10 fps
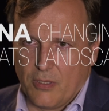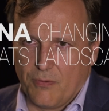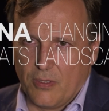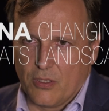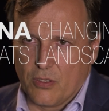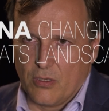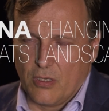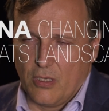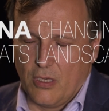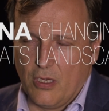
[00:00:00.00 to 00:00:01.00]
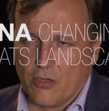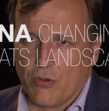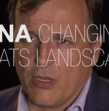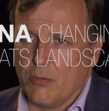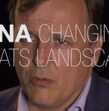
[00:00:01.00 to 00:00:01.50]
by definition,
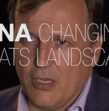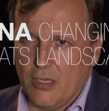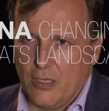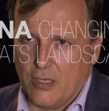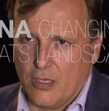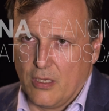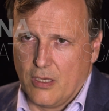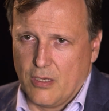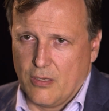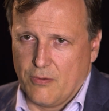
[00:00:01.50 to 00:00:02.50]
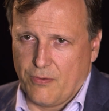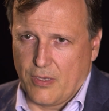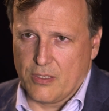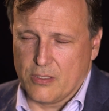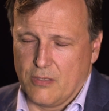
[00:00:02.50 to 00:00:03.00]
incredibly
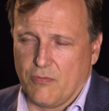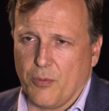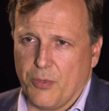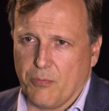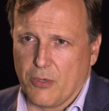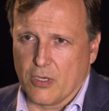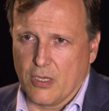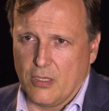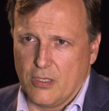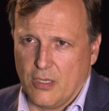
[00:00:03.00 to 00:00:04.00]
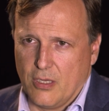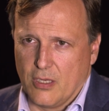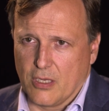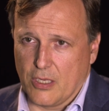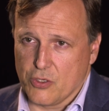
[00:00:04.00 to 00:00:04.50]
fast developing market.
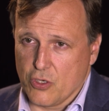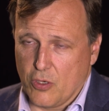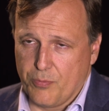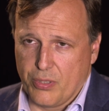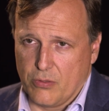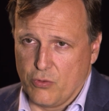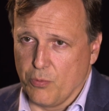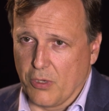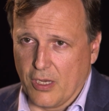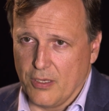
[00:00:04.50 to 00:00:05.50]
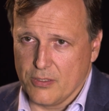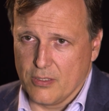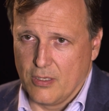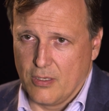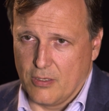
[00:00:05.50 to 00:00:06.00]
Catch up took
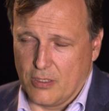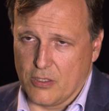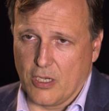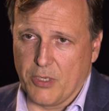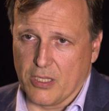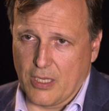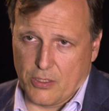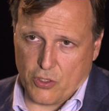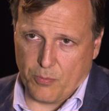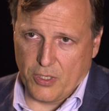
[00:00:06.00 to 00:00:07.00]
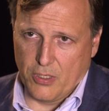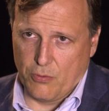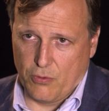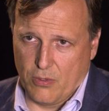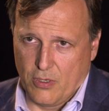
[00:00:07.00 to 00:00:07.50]
place. It's not about catch up
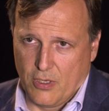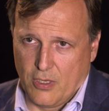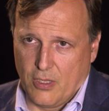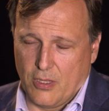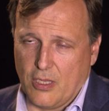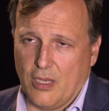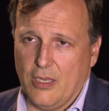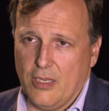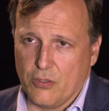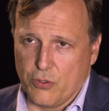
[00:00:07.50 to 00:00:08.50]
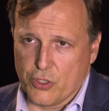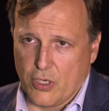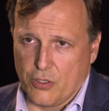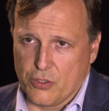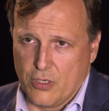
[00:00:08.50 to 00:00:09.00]
anymore. They're leading the
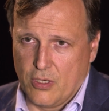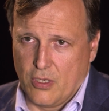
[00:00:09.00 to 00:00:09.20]
charge.